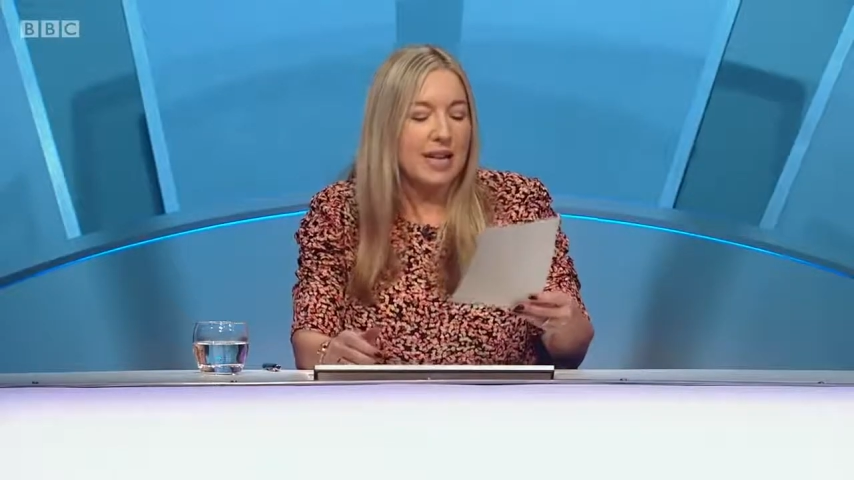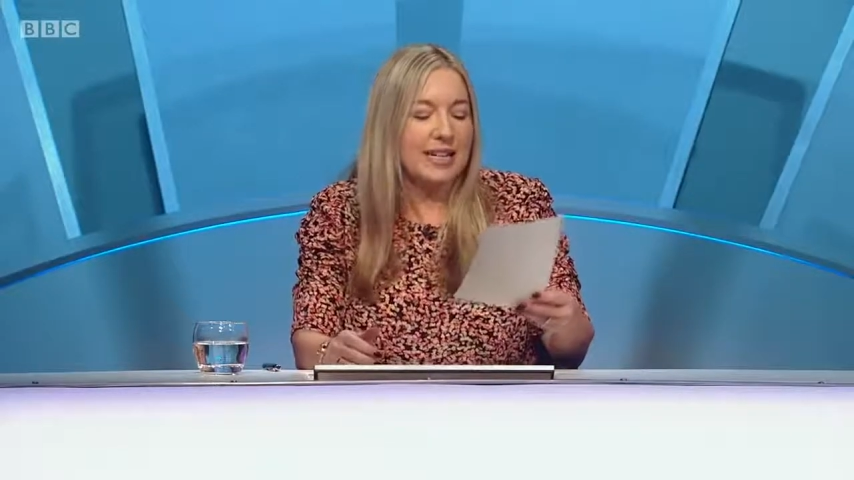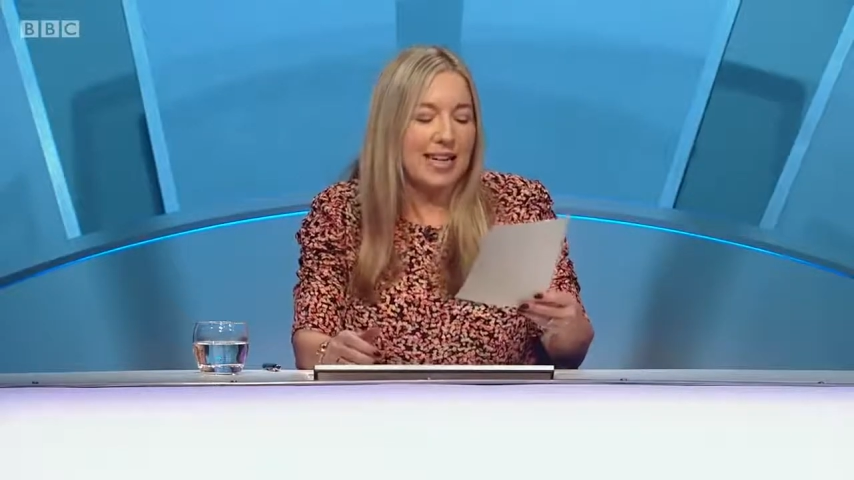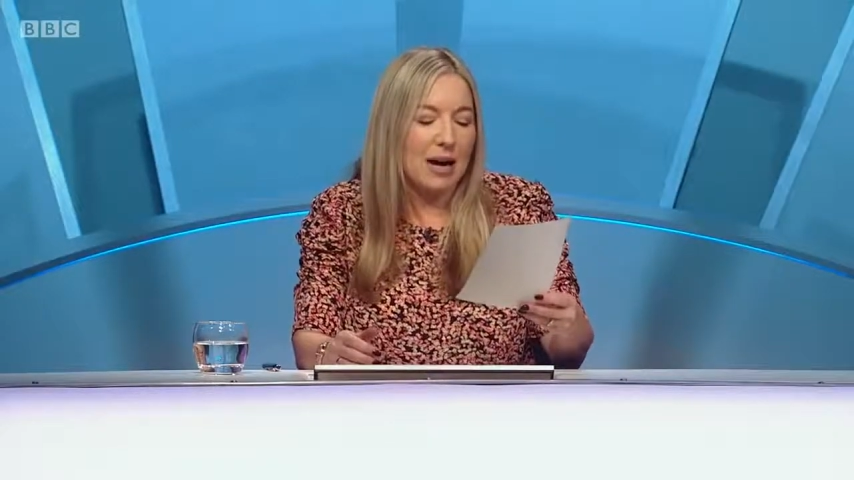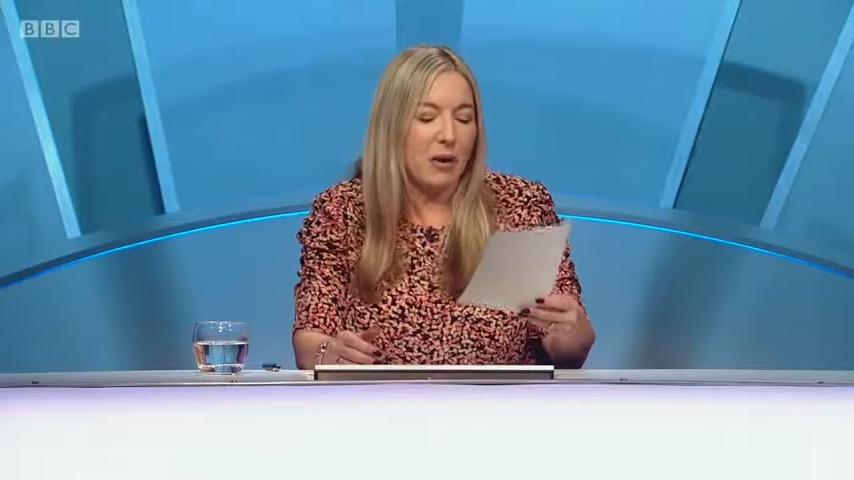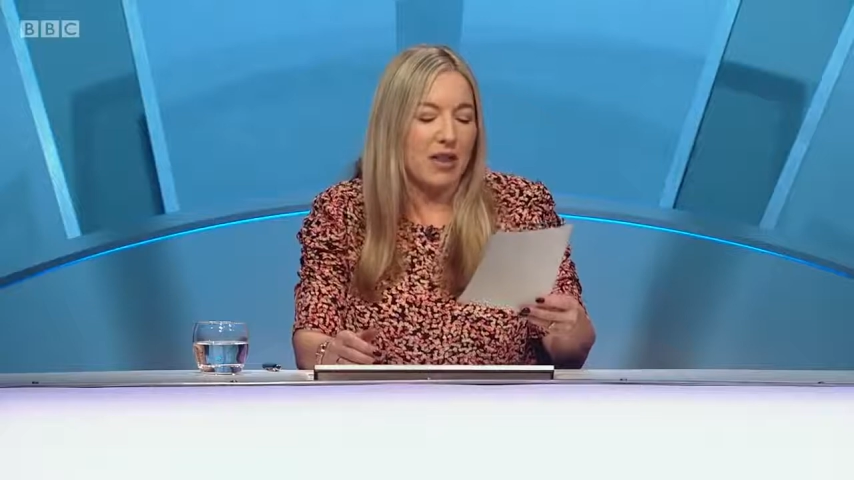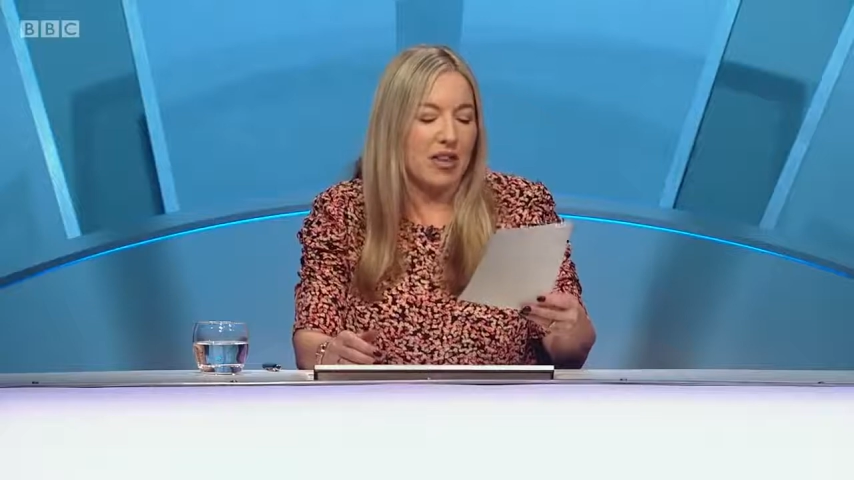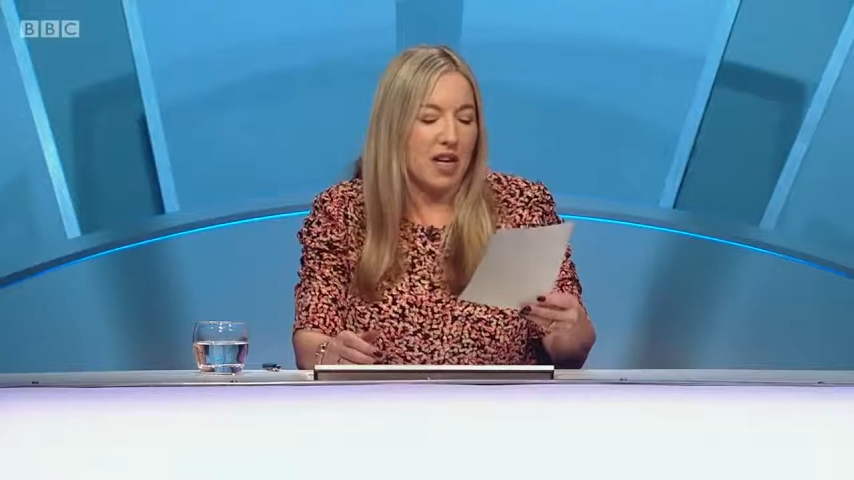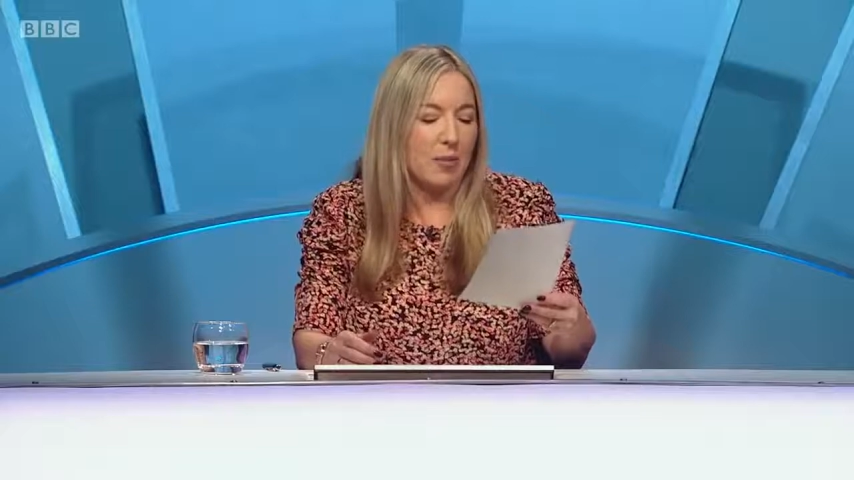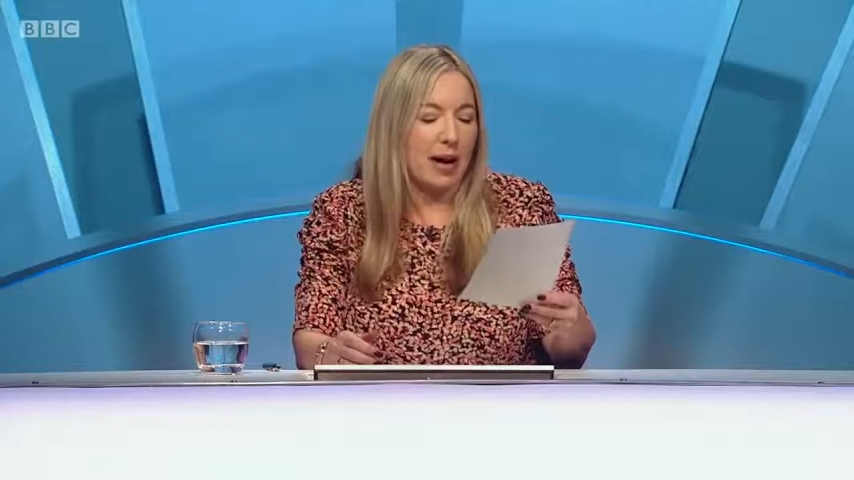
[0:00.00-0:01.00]
Now I
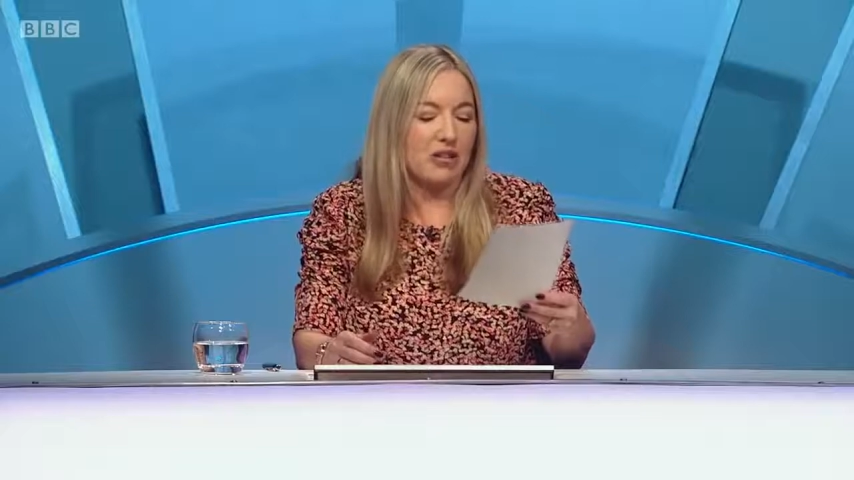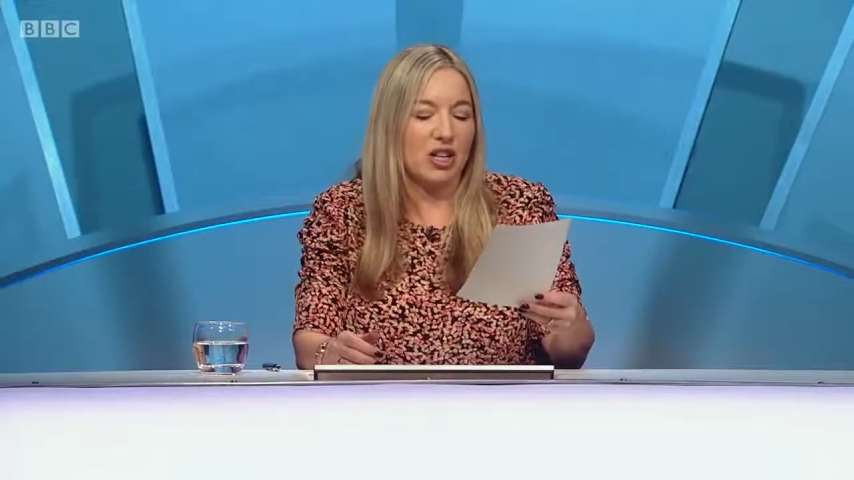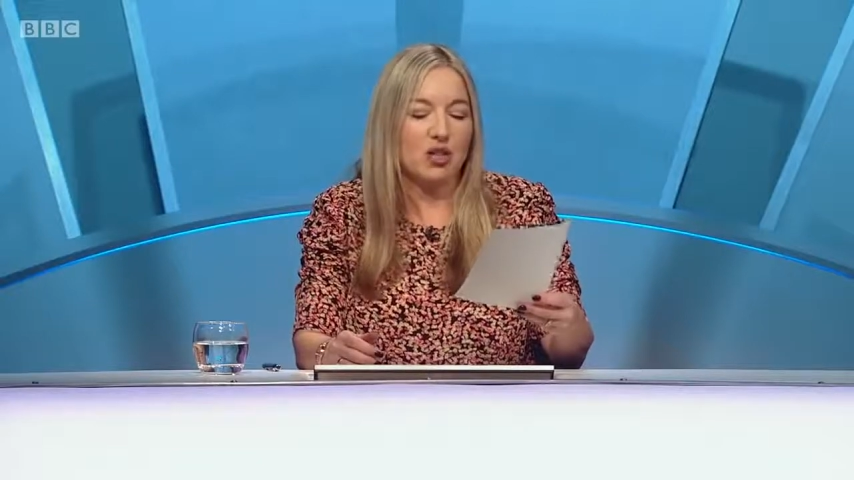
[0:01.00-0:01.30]
think about it,